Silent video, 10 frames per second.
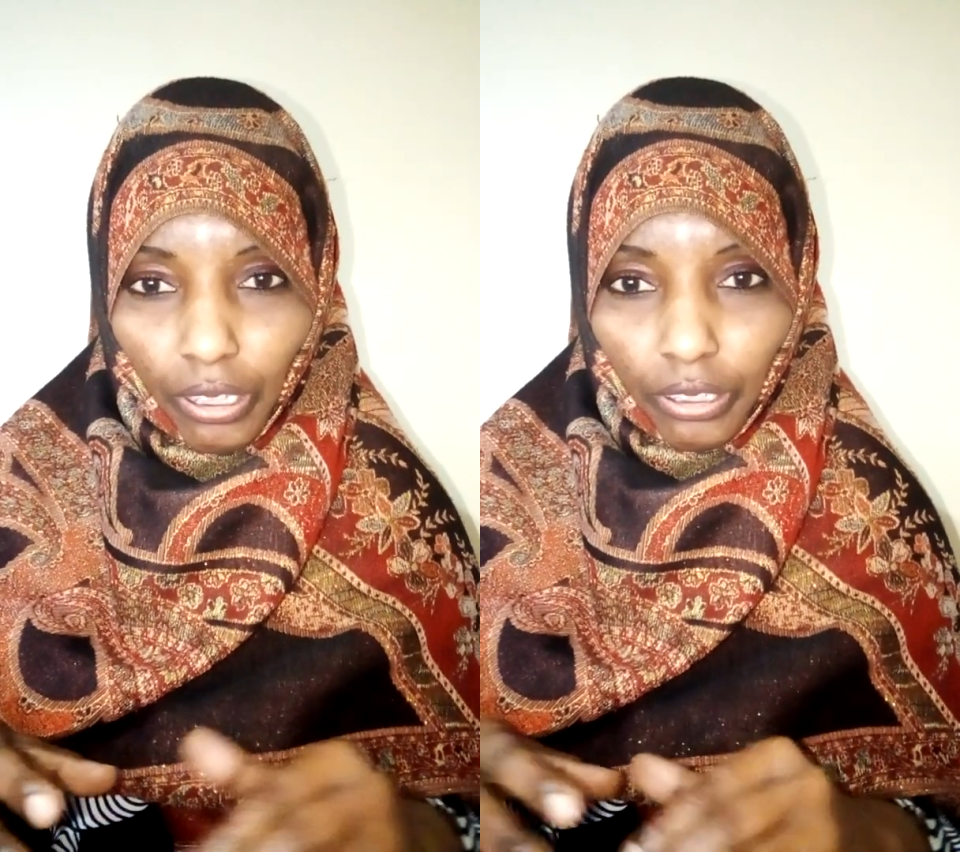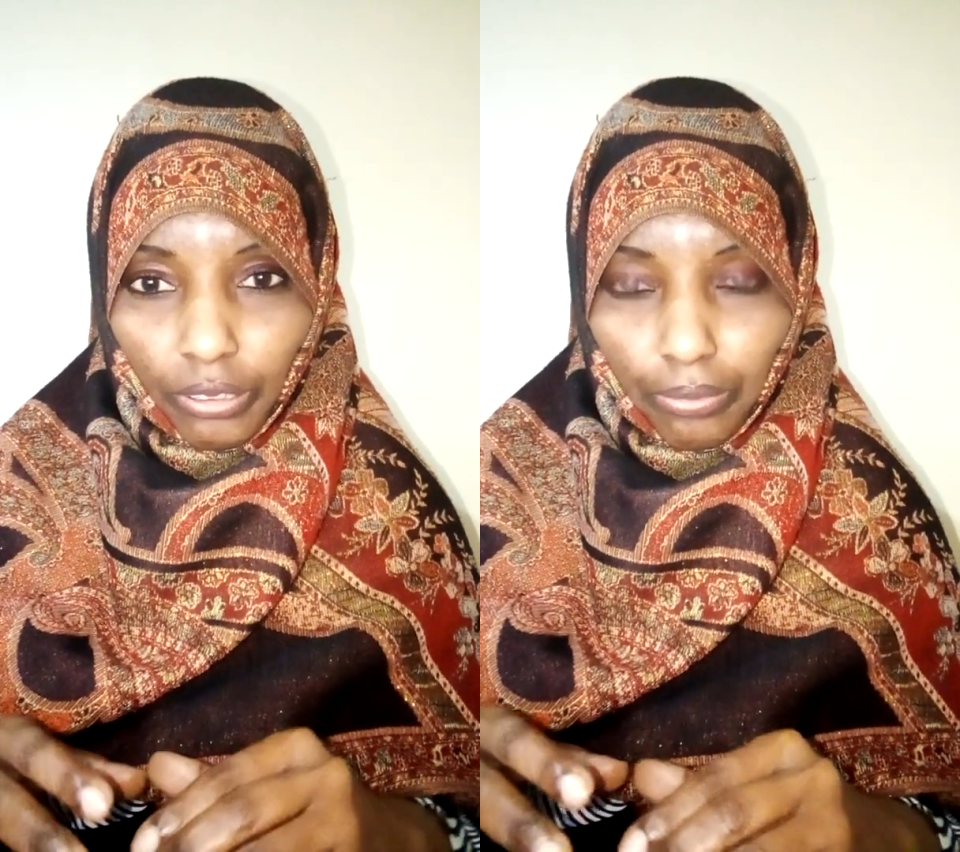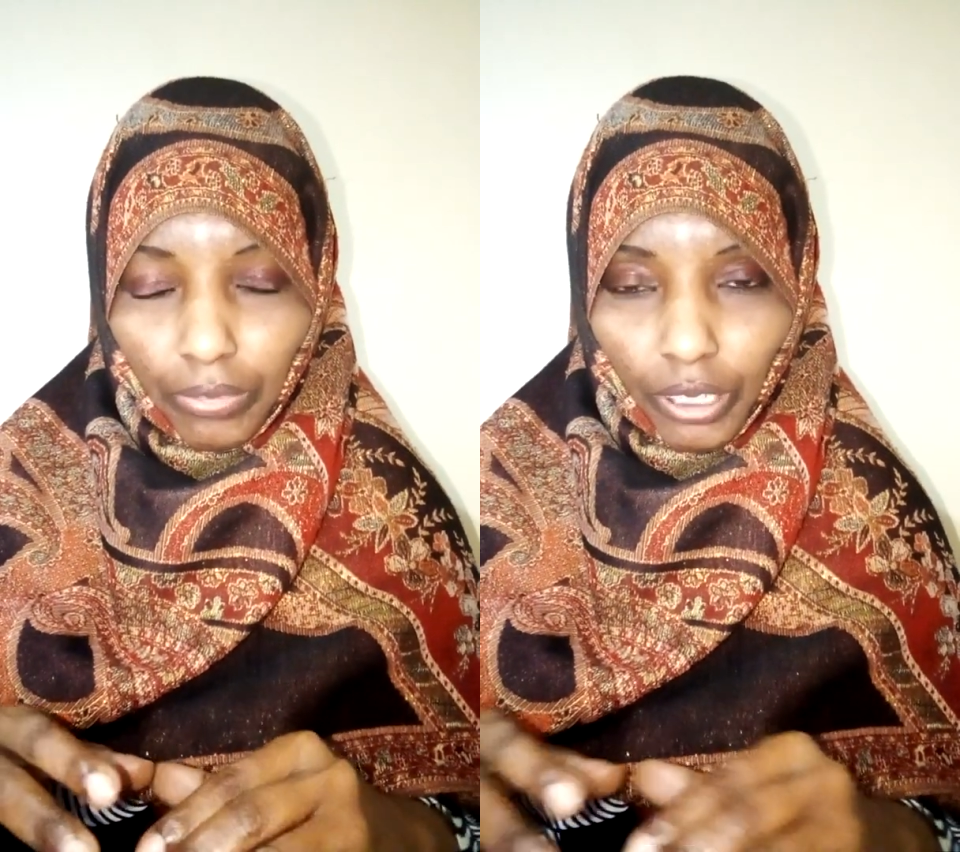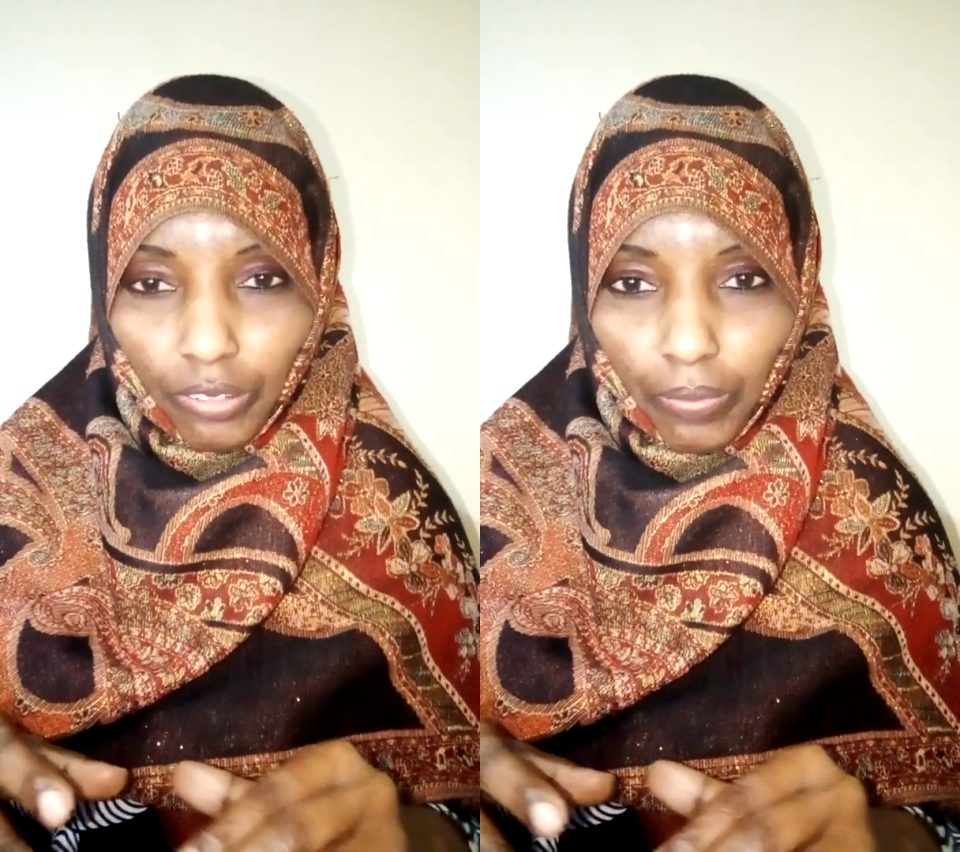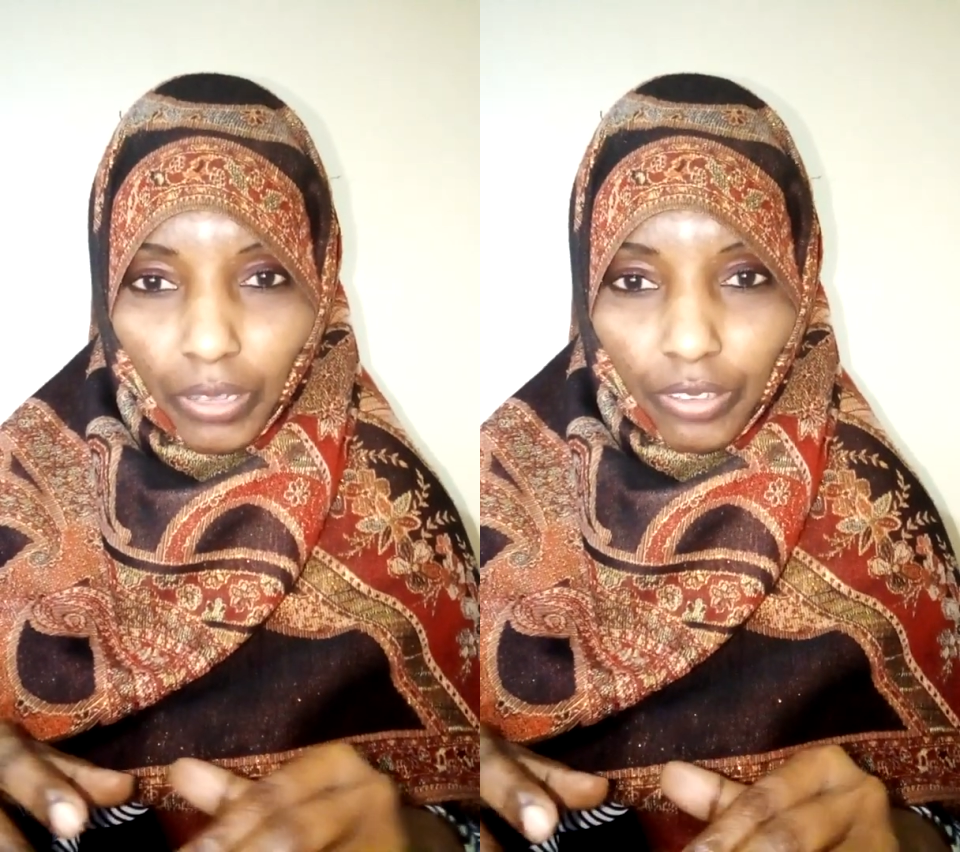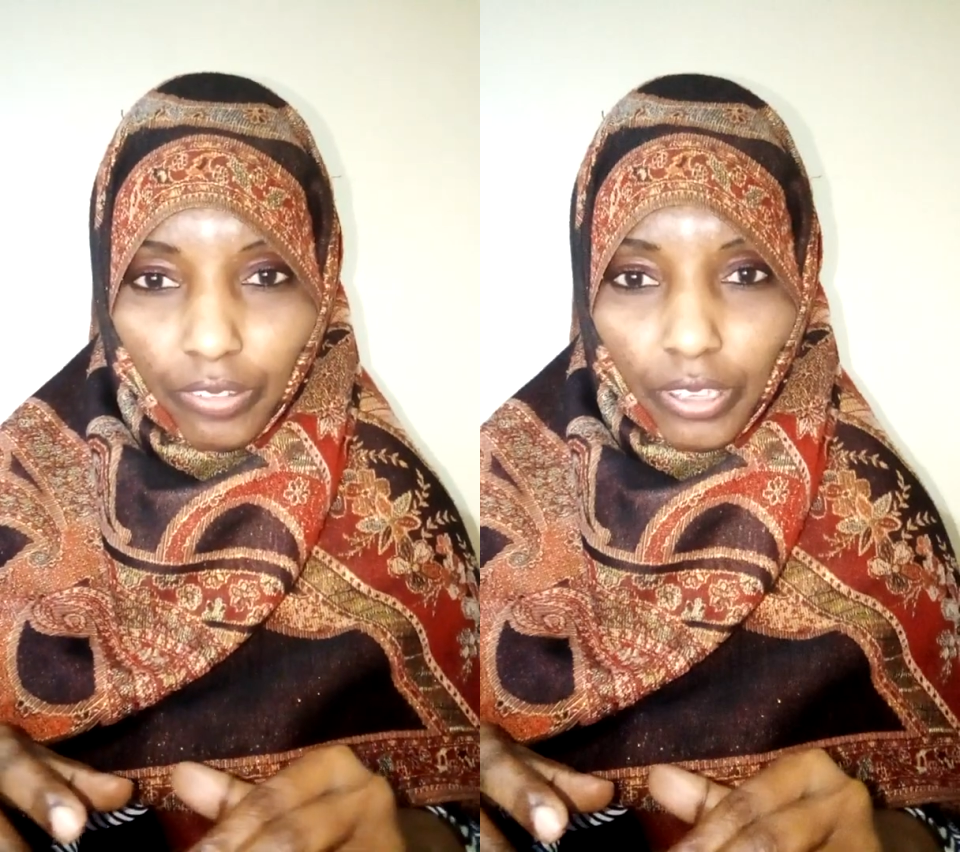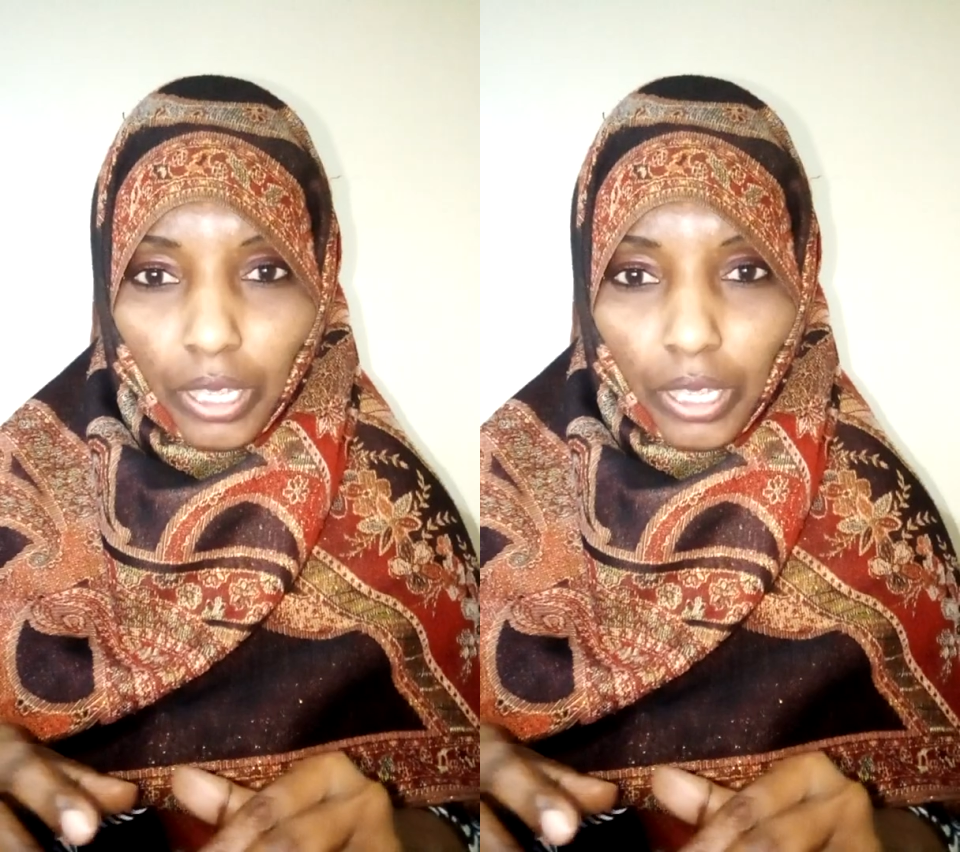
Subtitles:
it takes place.